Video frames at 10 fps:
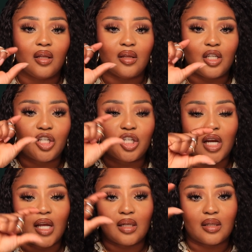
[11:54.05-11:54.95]
the
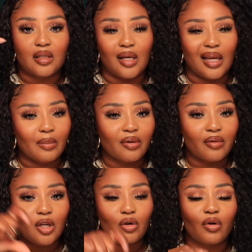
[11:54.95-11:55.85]
shades
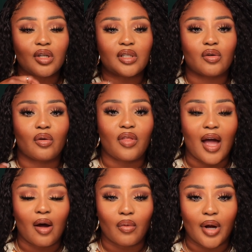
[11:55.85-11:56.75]
neighboring yours, so
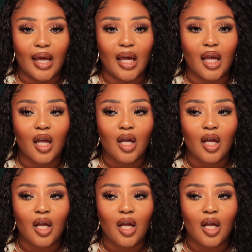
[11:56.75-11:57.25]
that way